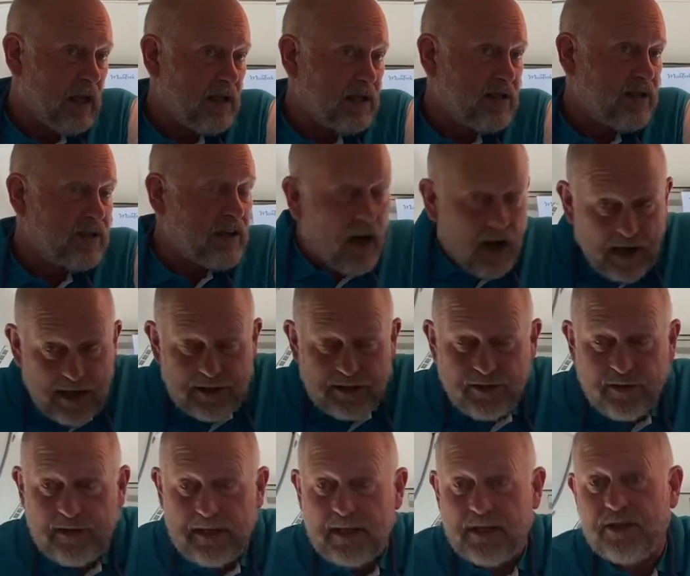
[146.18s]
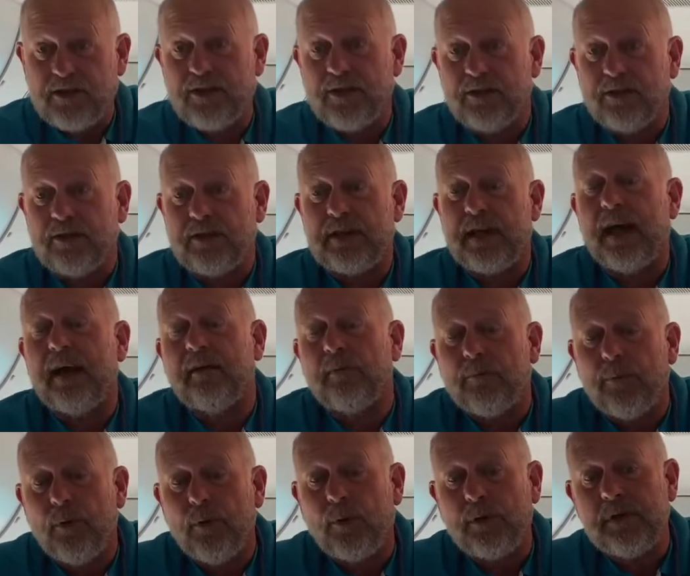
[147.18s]
Dietary issues are
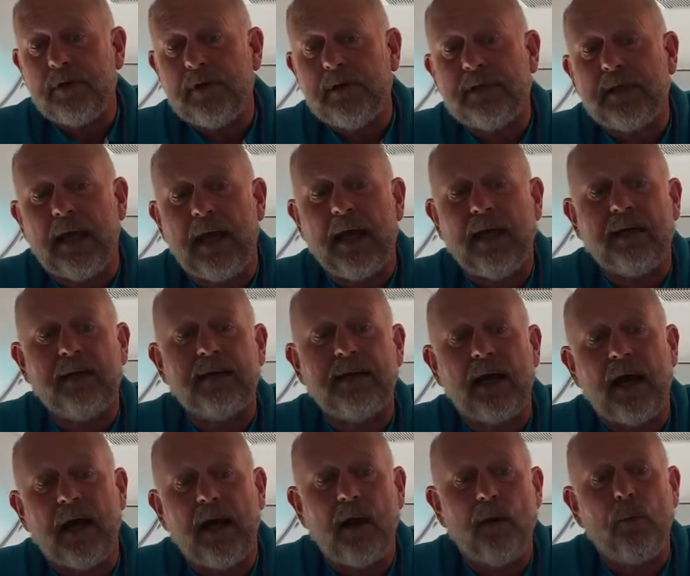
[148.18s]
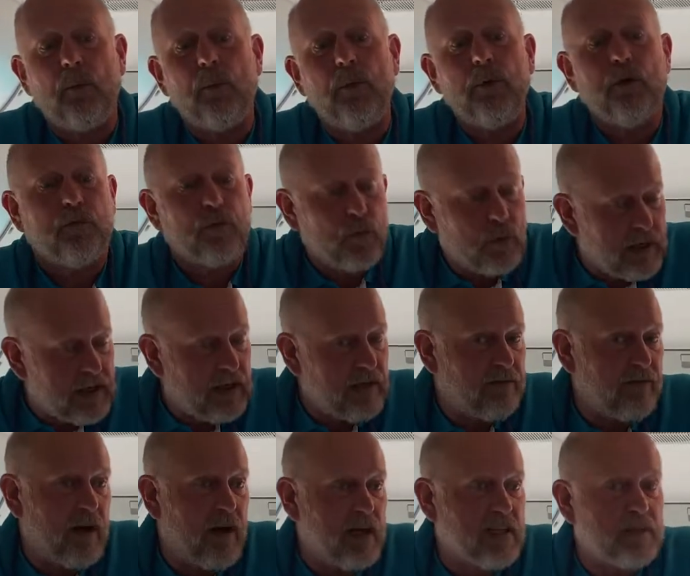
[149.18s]
important, and you've already
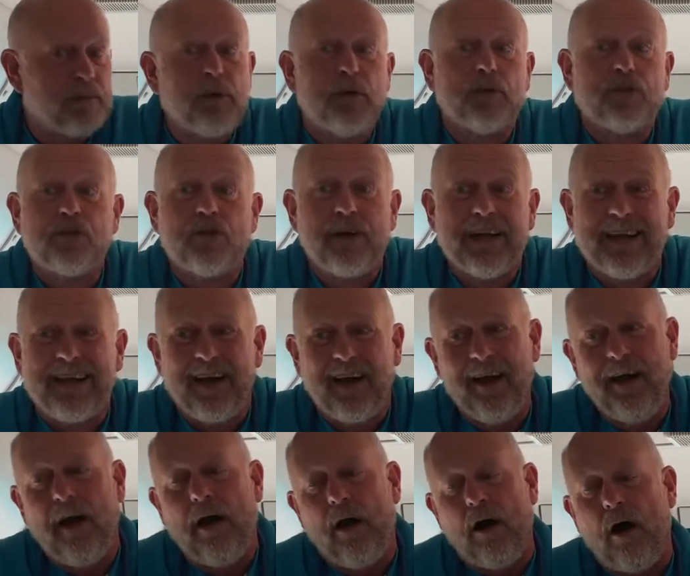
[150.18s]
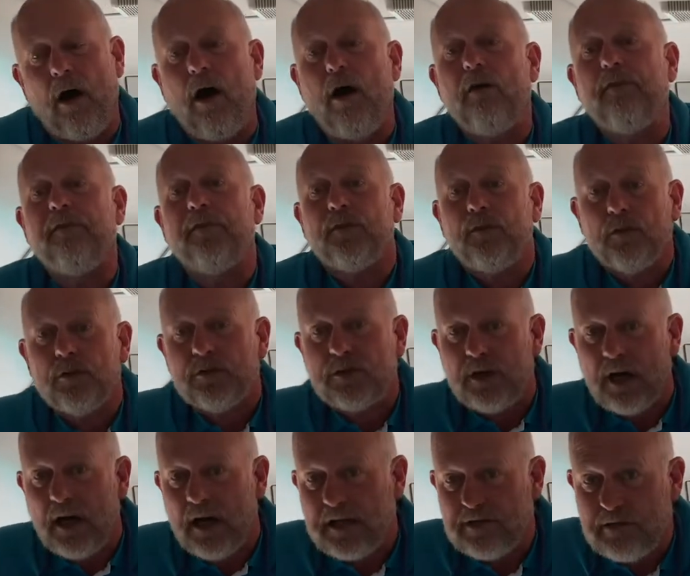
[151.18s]
advised MoaTours of your
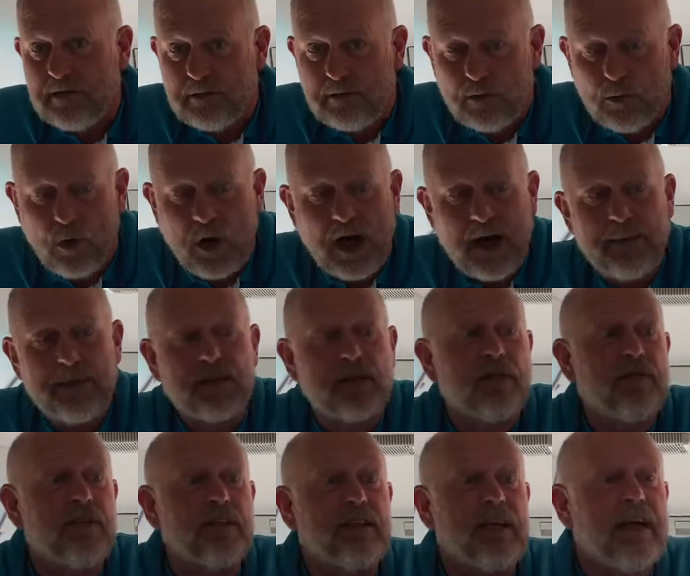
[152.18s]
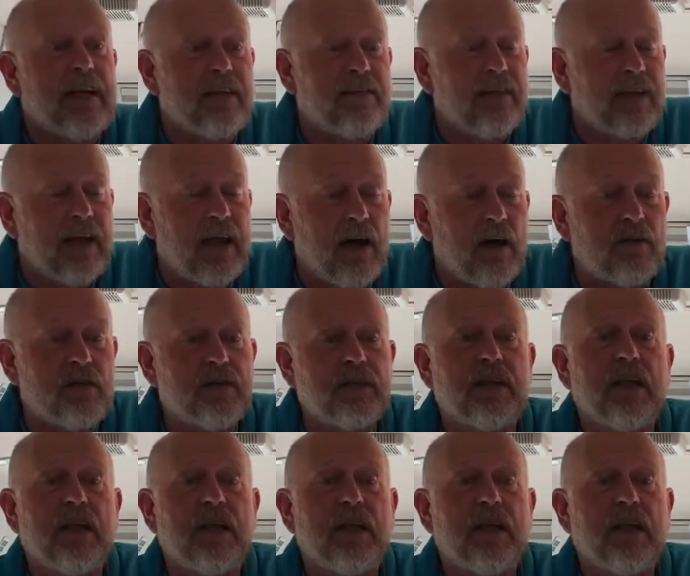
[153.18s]
dietary requirements. If there's anything else